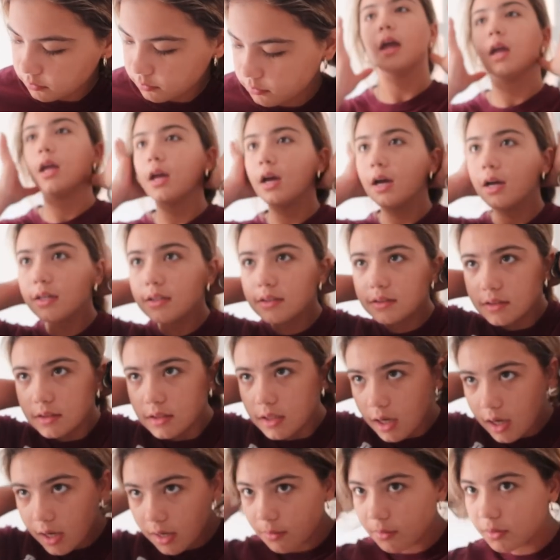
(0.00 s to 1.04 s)
And
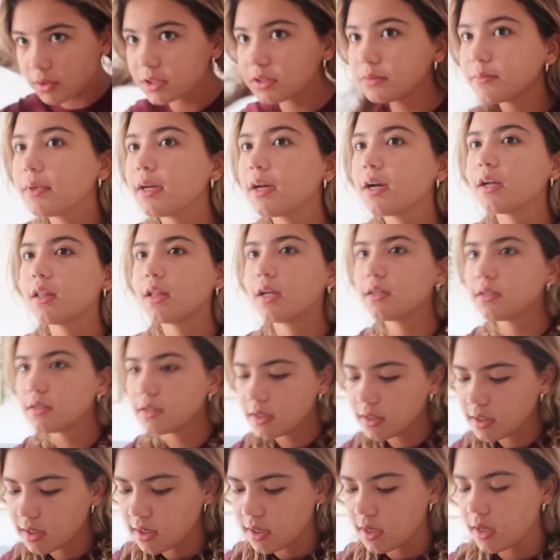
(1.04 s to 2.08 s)
I washed my hair last
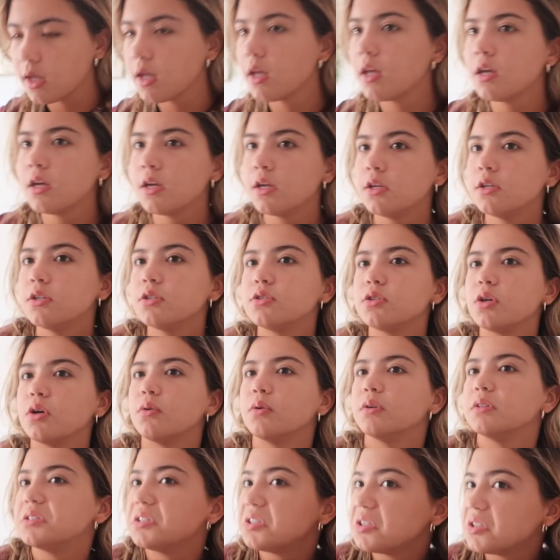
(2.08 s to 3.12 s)
night.
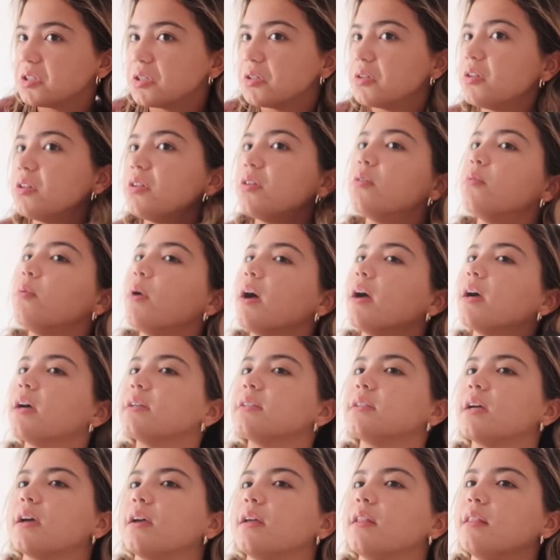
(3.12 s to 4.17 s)
So it's still a little wet
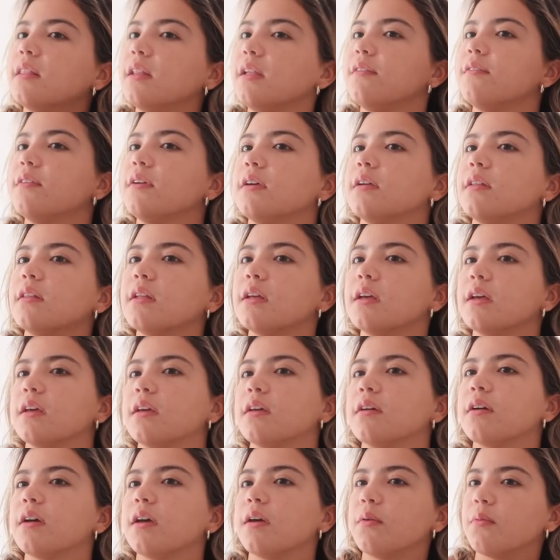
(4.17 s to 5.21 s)
because I leave it in like,
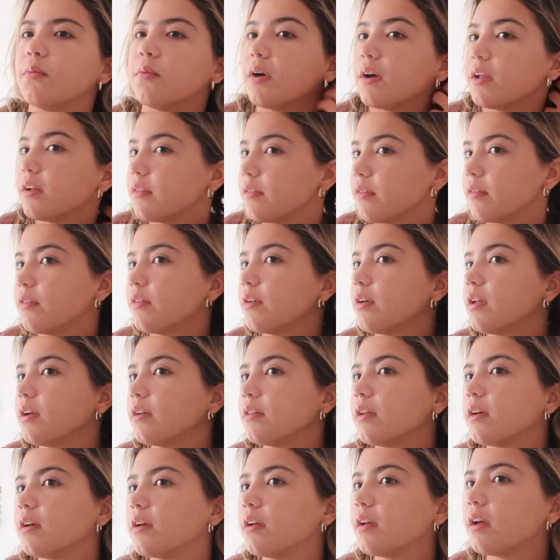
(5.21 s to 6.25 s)
hey, why does it look like
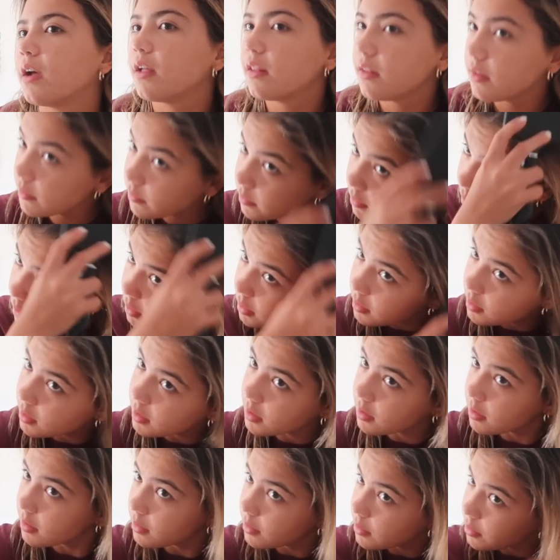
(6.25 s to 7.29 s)
that? I leave it in
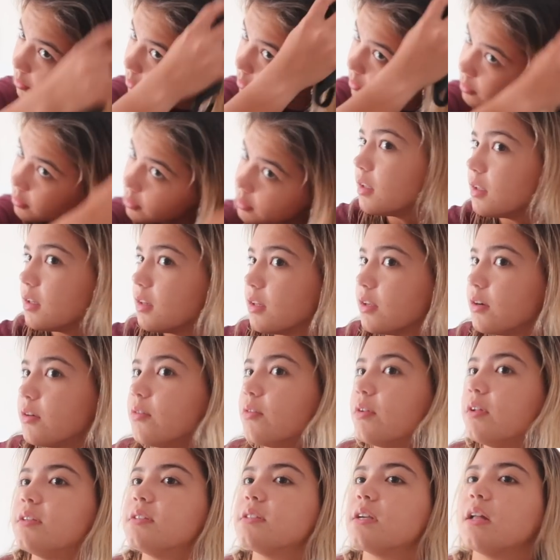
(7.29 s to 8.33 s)
like the
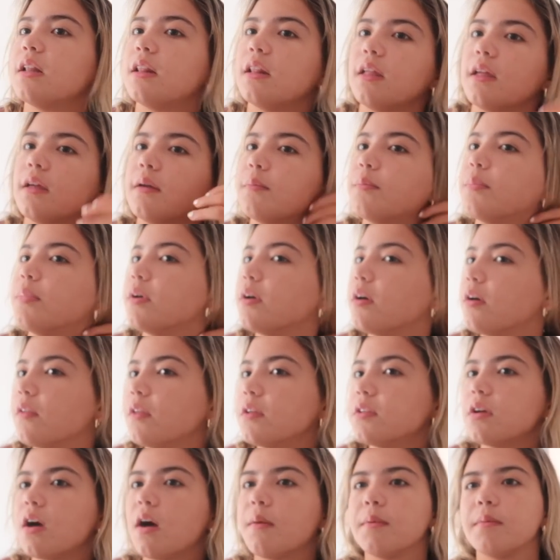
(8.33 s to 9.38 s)
littlest clip on the
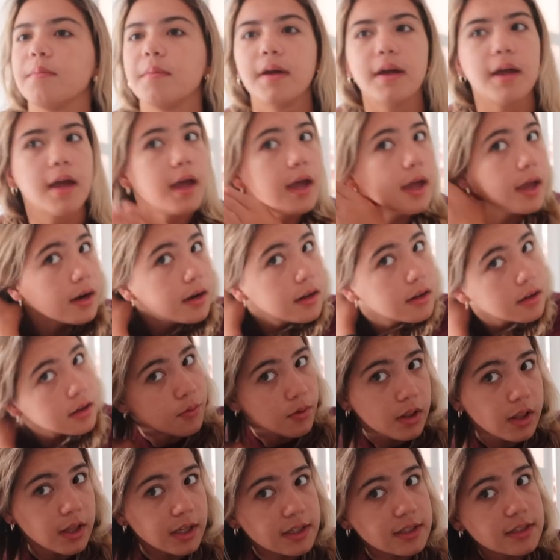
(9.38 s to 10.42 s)
top of my head
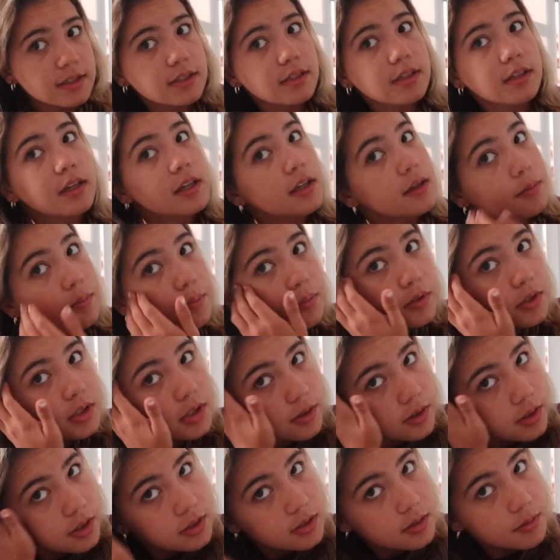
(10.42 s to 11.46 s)
while I sleep.
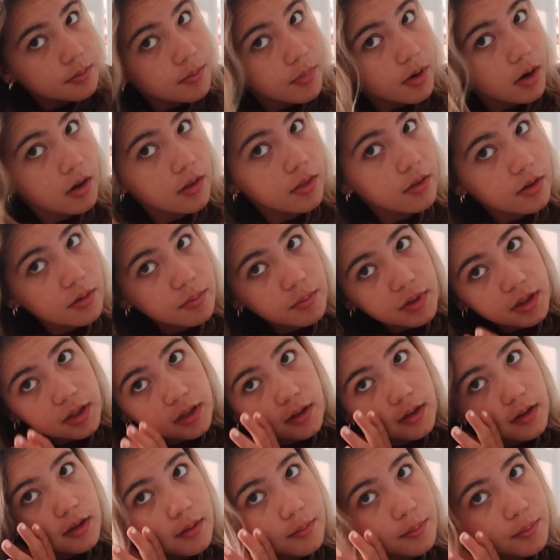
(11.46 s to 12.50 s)
So it doesn't bother
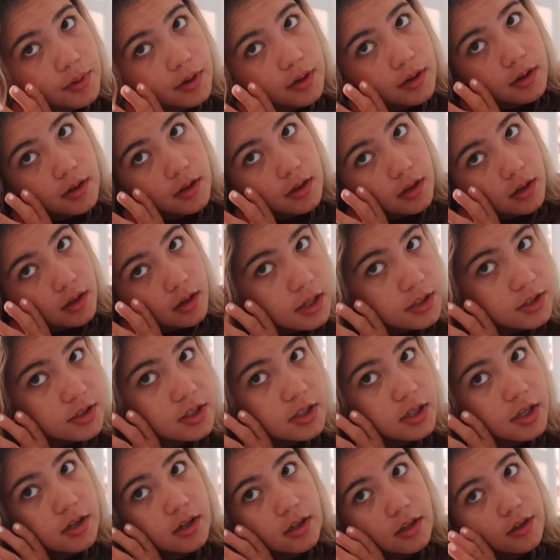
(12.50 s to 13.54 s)
me, but it
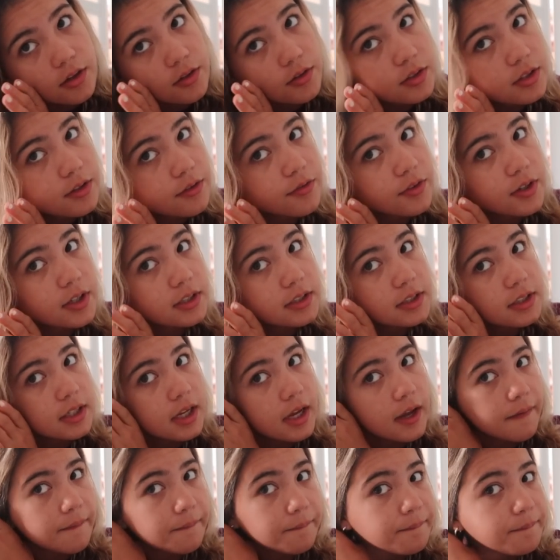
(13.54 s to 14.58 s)
turned out a little different
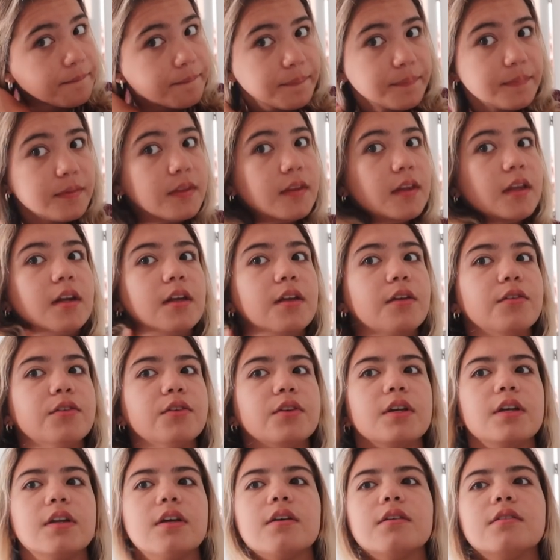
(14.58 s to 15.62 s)
today than it
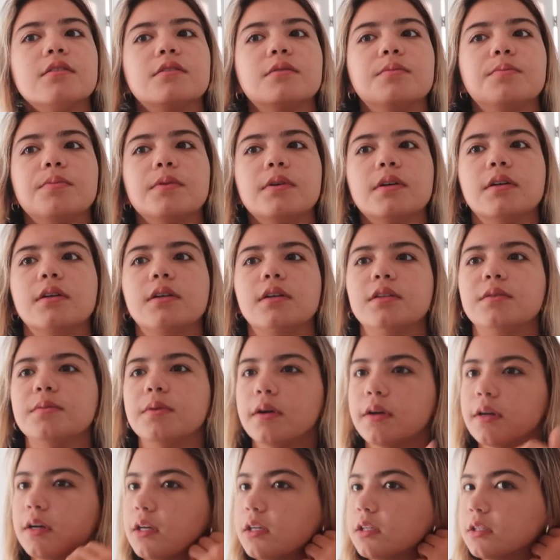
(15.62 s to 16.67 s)
usually does, but it's
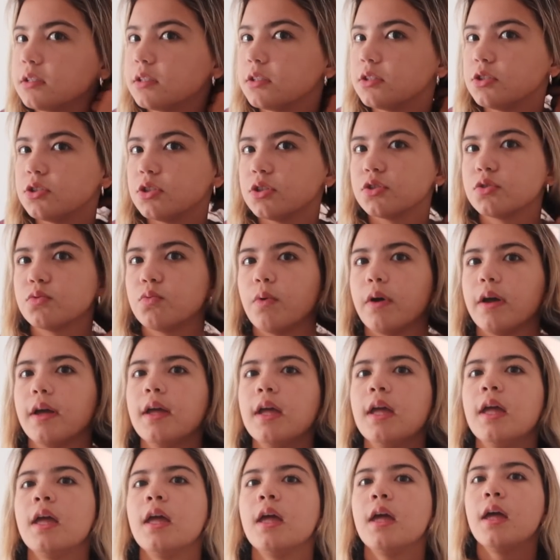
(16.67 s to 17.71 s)
probably because it's just wet.
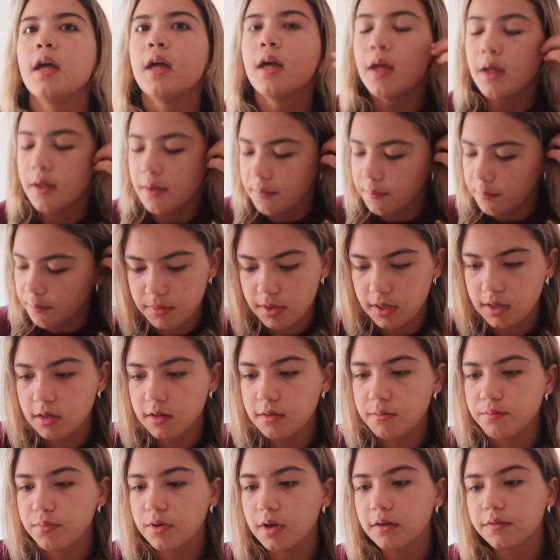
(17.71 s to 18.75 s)

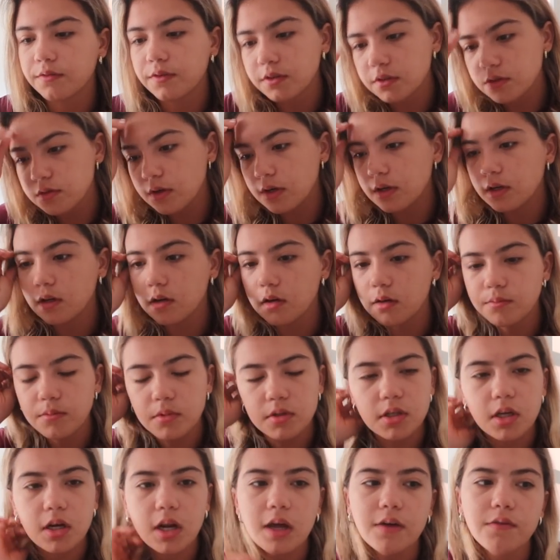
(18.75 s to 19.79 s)
Making breakfast right now, I'm
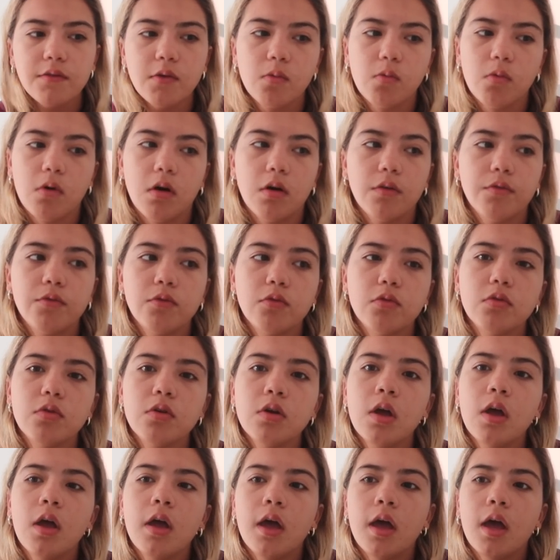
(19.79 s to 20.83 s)
just gonna have a waffle
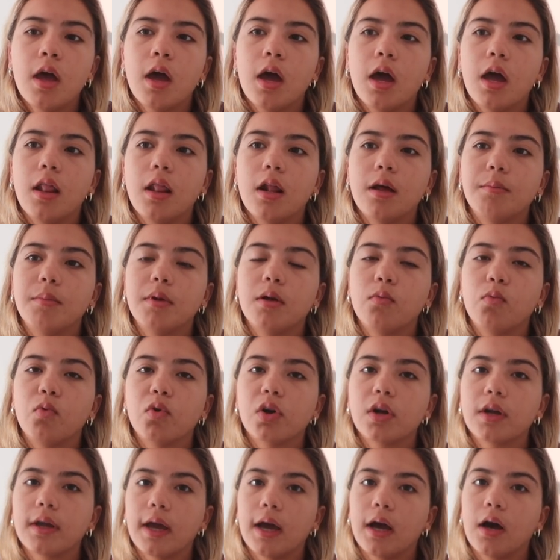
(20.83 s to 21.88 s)
and then I'm gonna
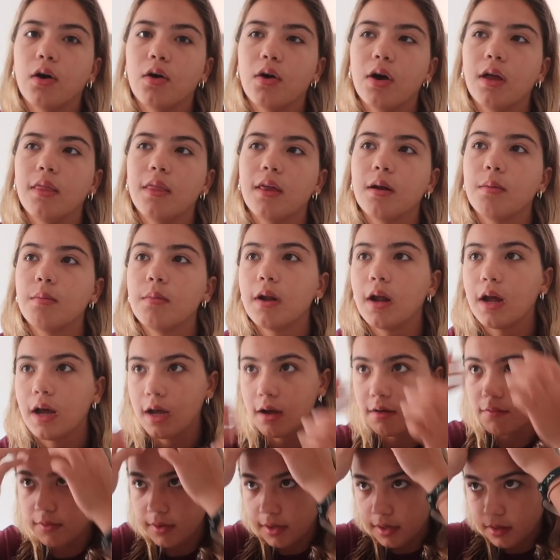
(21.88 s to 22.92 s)
work out and then I'm gonna
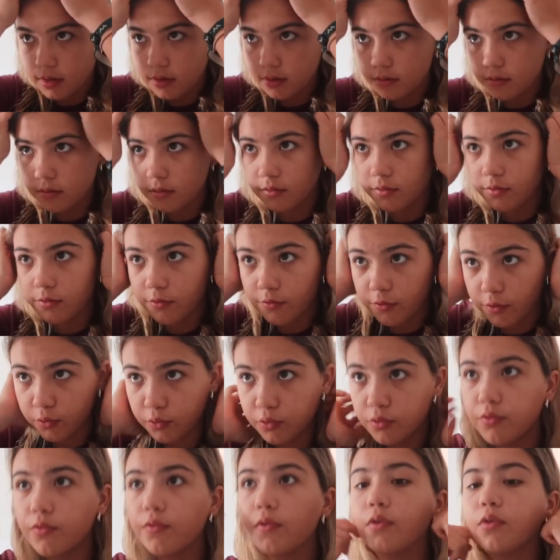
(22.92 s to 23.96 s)
have like
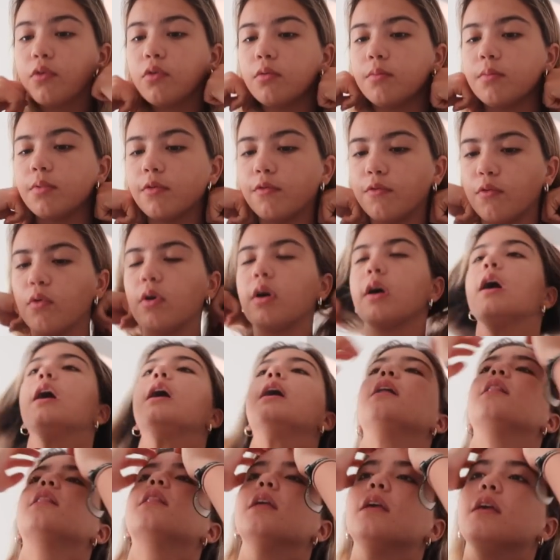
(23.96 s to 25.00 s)
food before
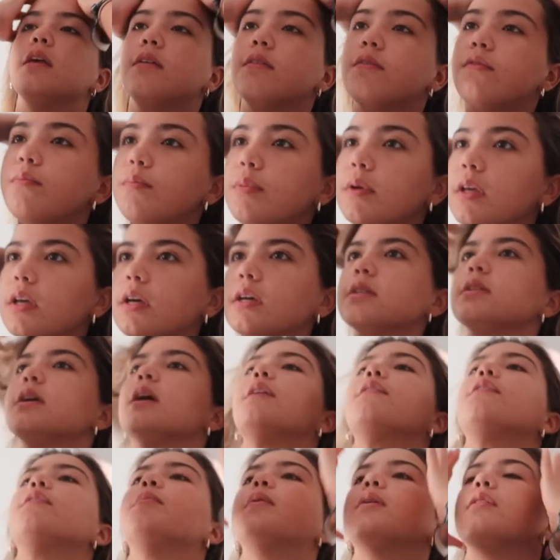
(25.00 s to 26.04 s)
I leave because I
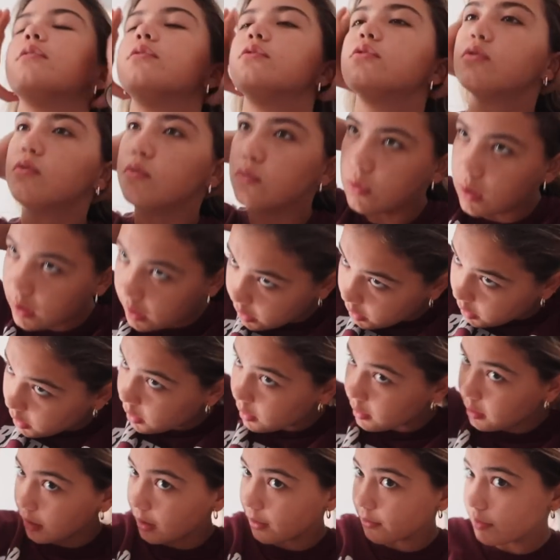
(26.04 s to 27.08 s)
have to be at the school at
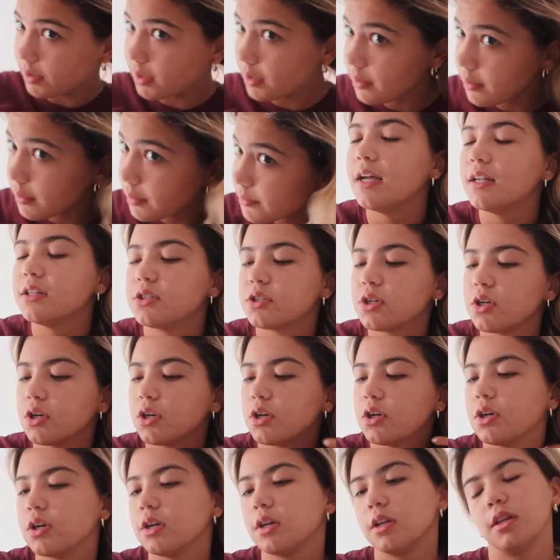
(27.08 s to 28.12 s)
11. It's
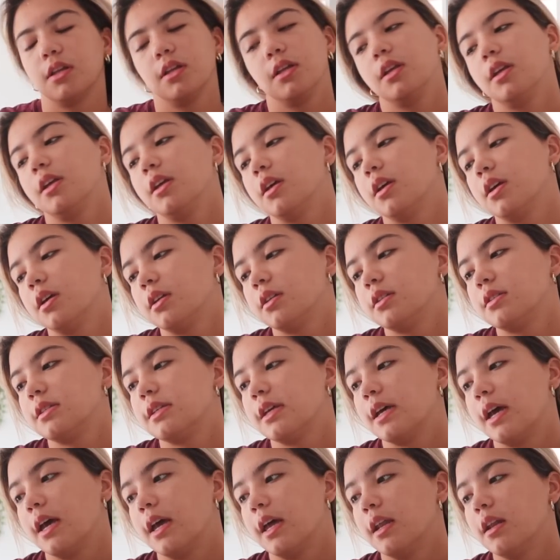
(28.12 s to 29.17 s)
currently
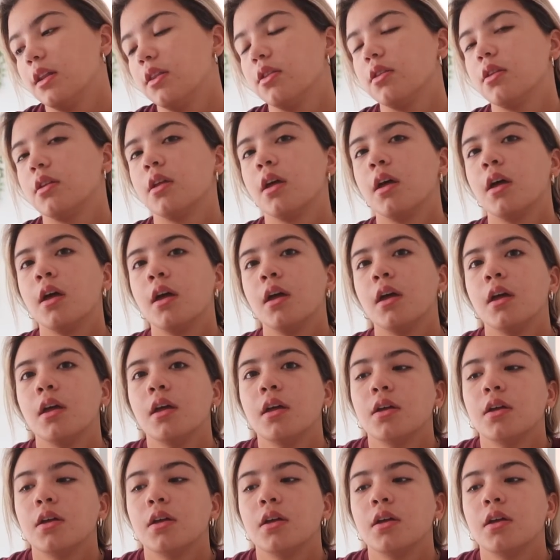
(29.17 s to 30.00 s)
10, so